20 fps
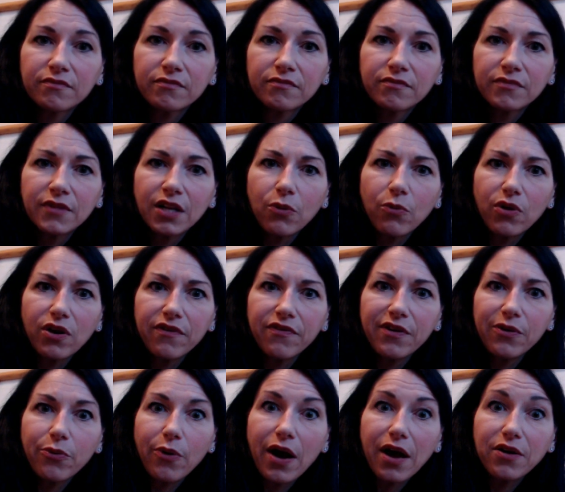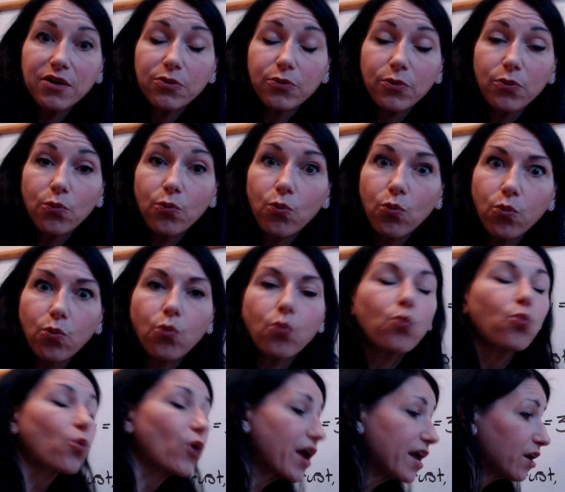And what if you round,
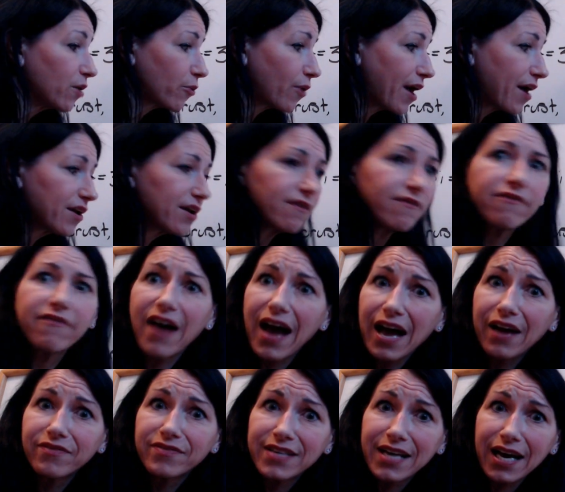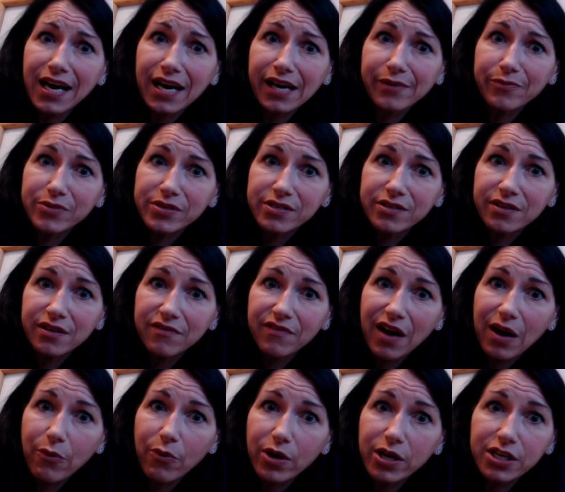ran around it five times? If
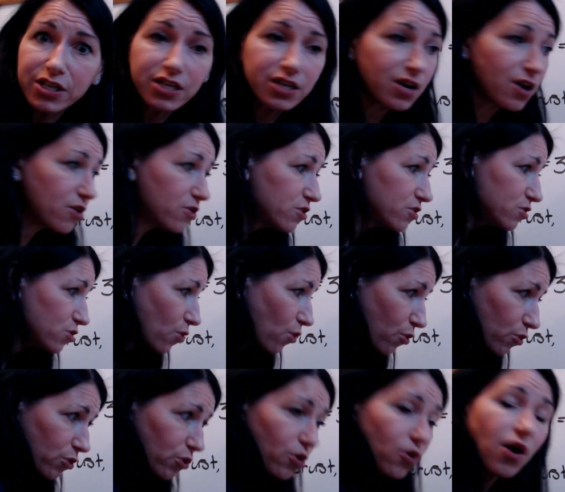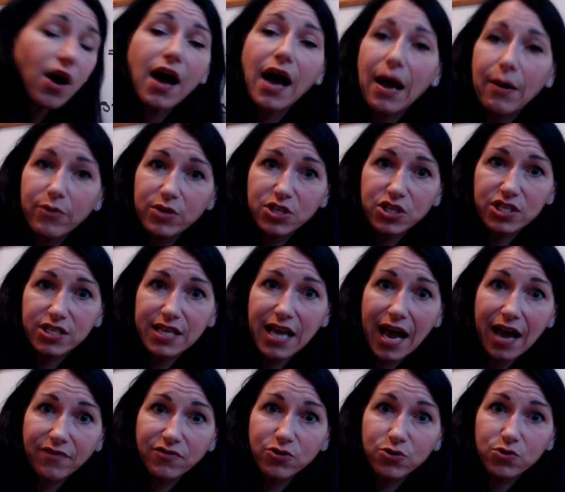I wanted to know the total, I would just
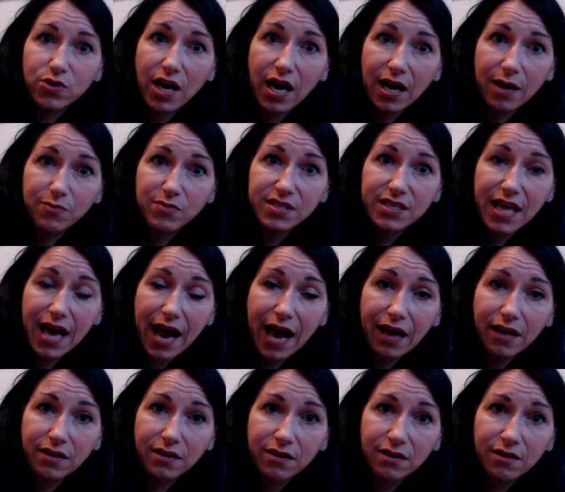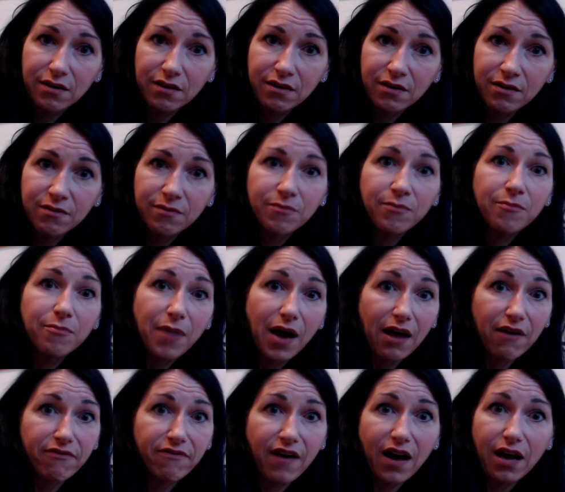have to times that
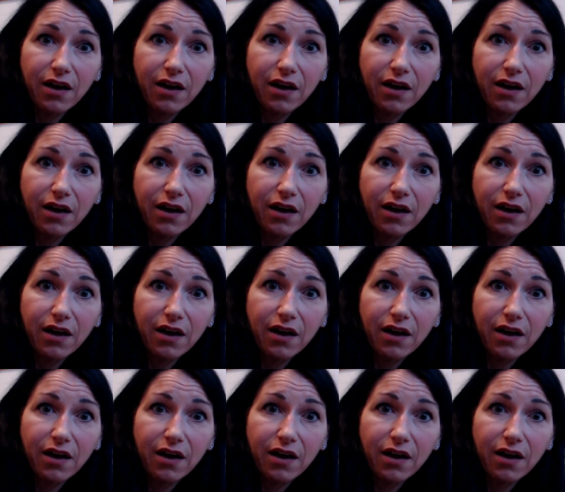by five.